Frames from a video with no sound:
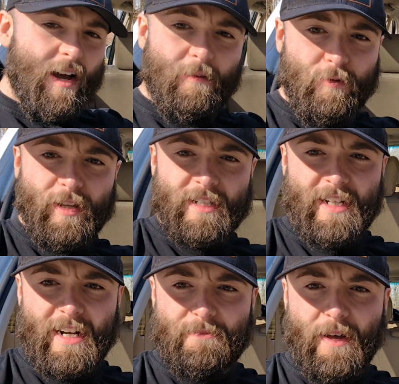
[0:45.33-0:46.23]
I'm really
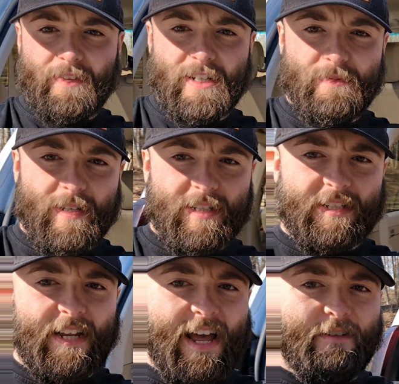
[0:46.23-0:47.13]
excited about this because
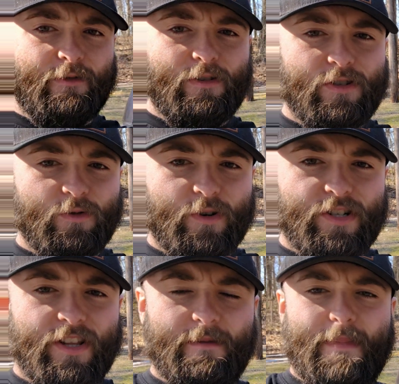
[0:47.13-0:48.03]
it's going to add rear
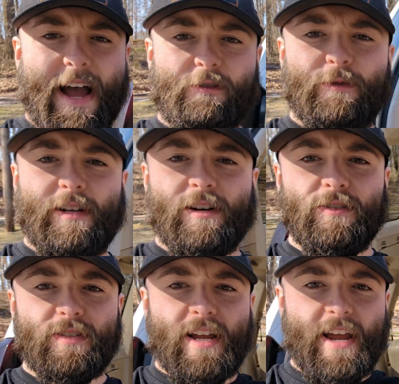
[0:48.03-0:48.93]
storage to the back
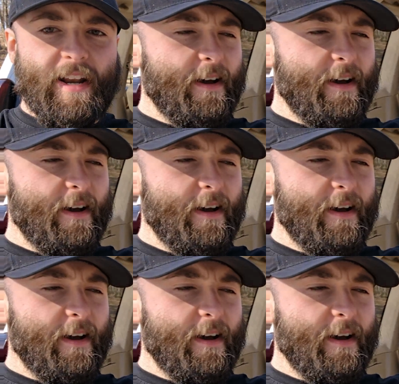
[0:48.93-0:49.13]
windows and